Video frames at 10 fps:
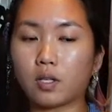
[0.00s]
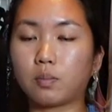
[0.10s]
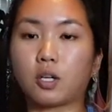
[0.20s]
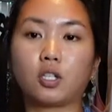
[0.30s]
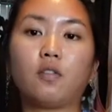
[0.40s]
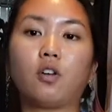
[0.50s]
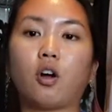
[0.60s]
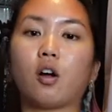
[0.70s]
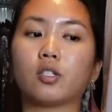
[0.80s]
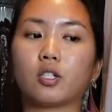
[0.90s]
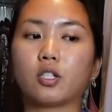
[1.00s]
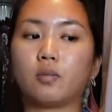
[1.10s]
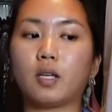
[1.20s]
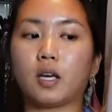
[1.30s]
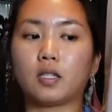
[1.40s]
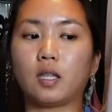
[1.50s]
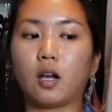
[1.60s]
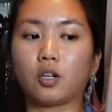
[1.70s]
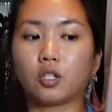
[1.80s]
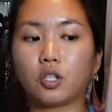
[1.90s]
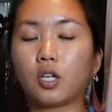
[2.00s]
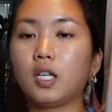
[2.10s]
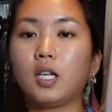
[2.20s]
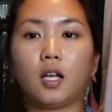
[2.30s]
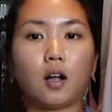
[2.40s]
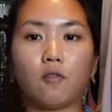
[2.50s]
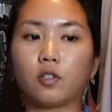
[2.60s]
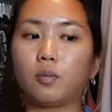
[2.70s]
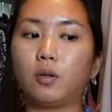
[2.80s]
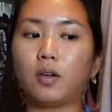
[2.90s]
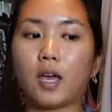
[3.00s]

especially for concerts because they are sturdy and comfortable